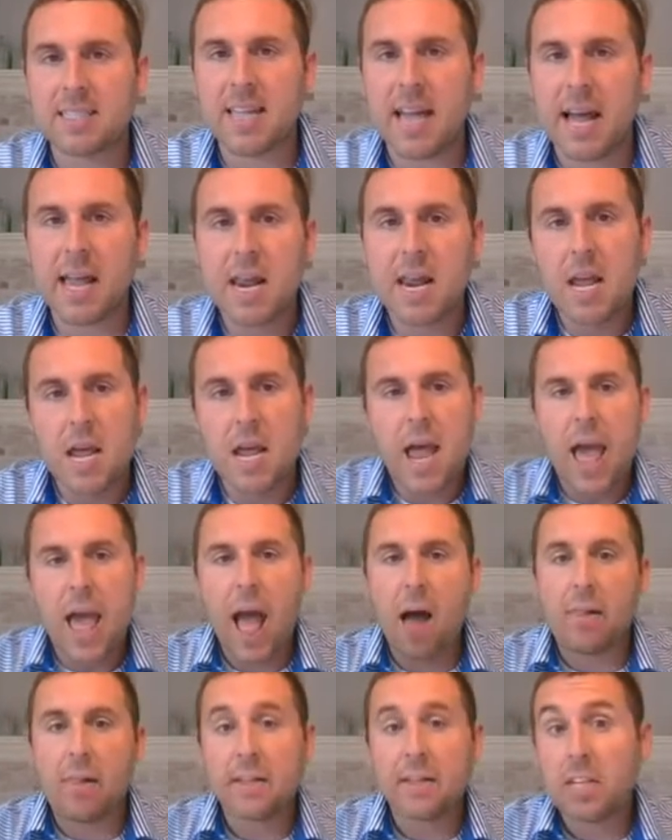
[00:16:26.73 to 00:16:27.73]
that
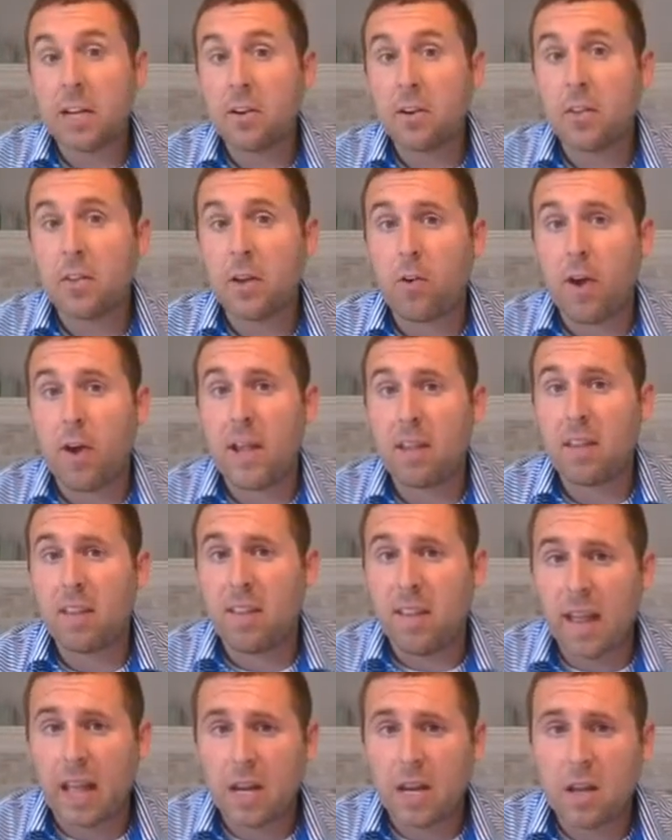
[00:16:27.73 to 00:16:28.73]
Alexander the Great
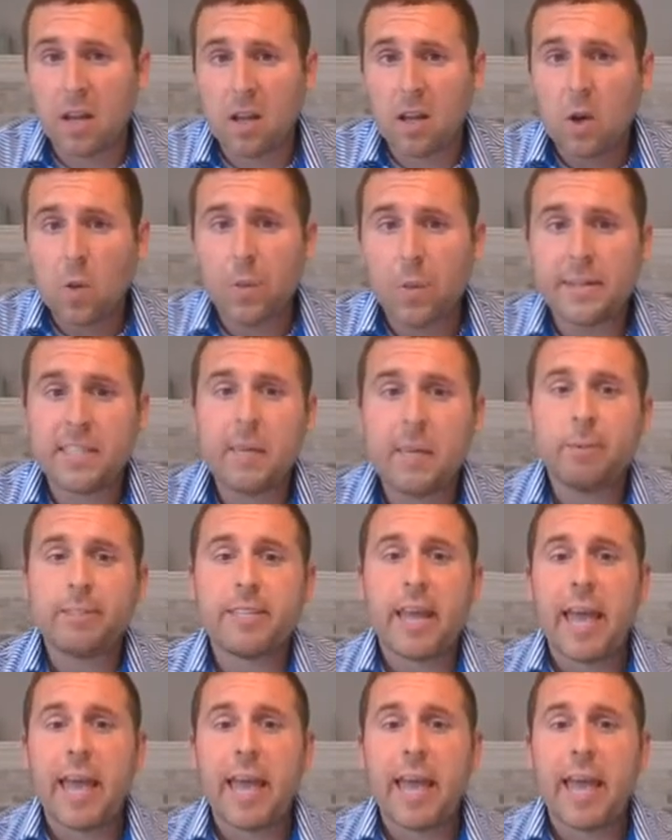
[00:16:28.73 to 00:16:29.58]
did was he was